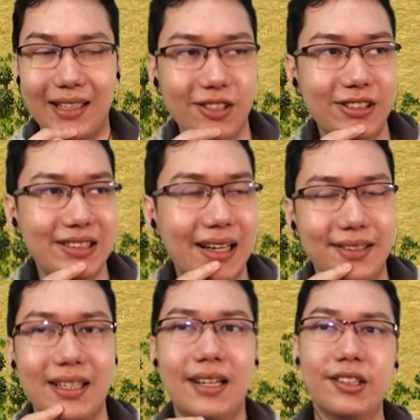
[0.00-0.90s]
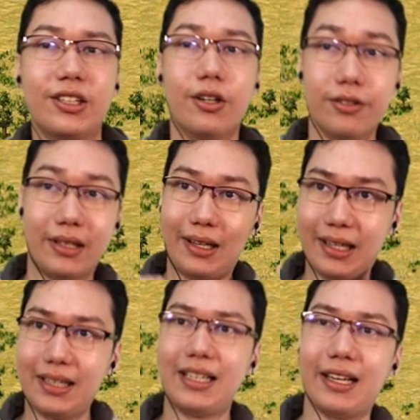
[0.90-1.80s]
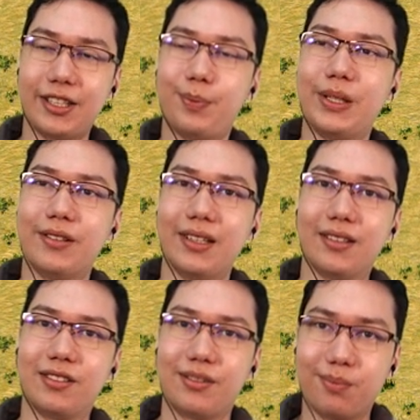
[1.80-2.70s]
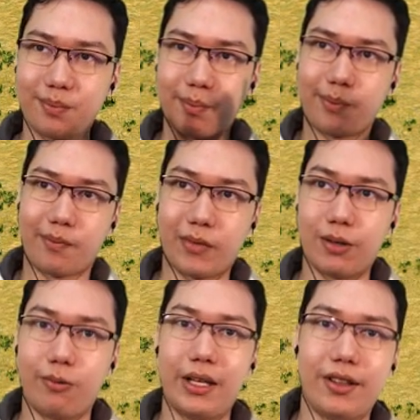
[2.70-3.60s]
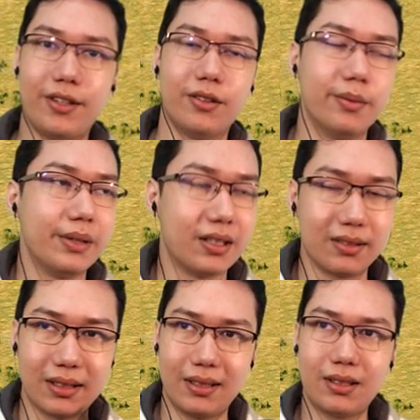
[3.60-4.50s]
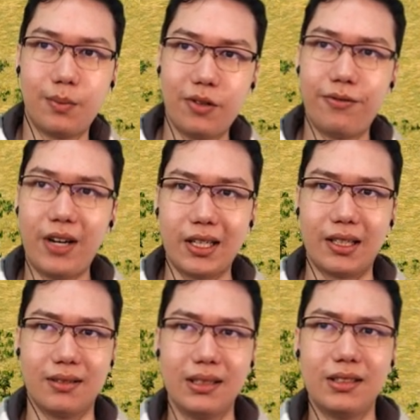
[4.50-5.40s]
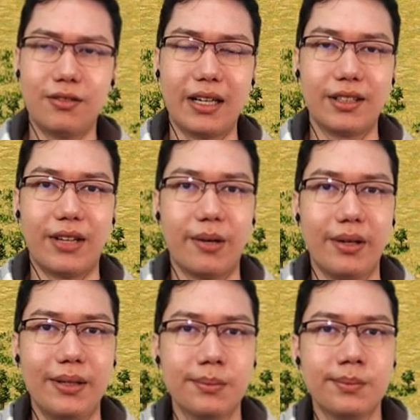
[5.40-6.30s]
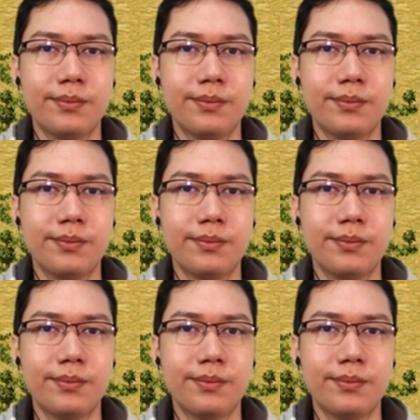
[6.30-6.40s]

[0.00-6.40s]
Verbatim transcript: And it's always nice to go through a learning experience with you because it's more fun and interactive that way.